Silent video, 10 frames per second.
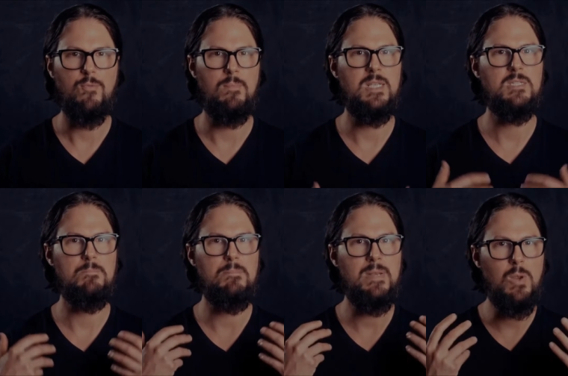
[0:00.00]
from these
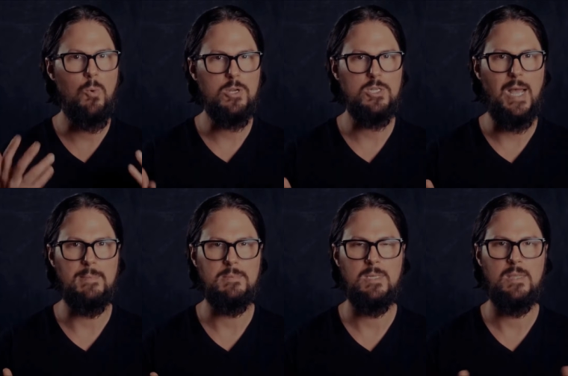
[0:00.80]
mini
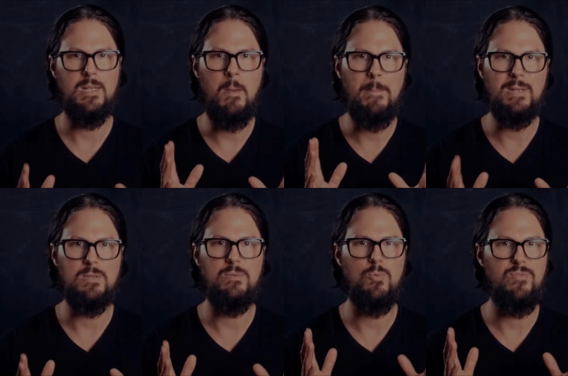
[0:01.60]
workshops that I'm
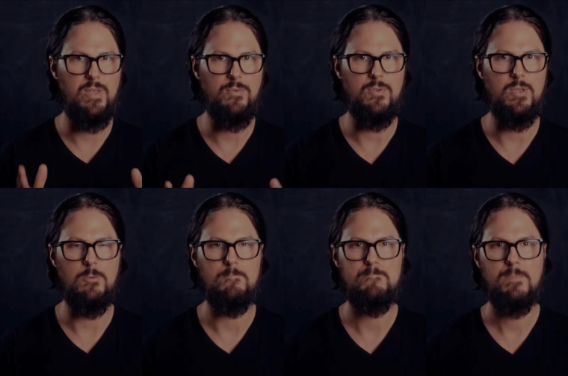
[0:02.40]
about to reveal for
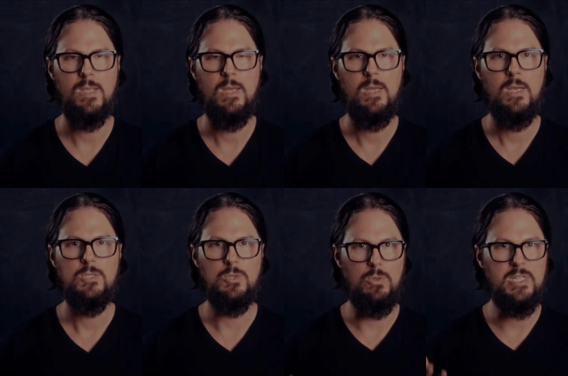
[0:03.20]
you.
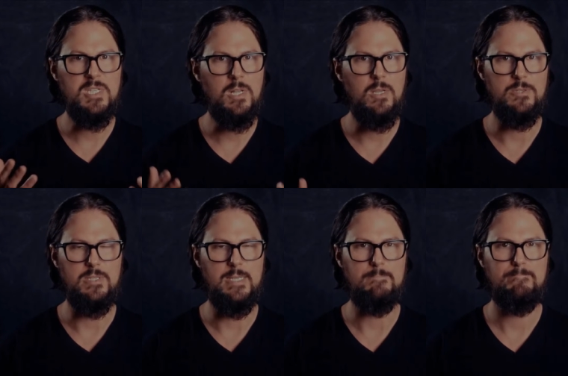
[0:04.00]
So listen
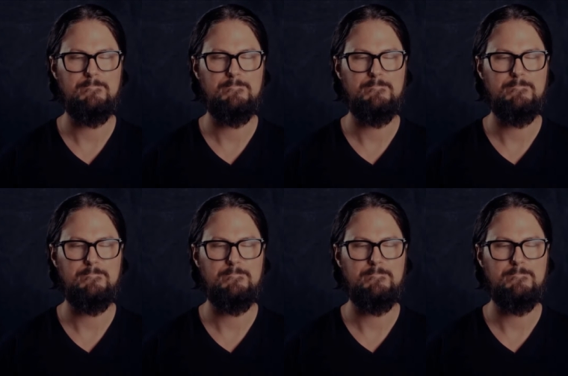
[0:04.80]
closely.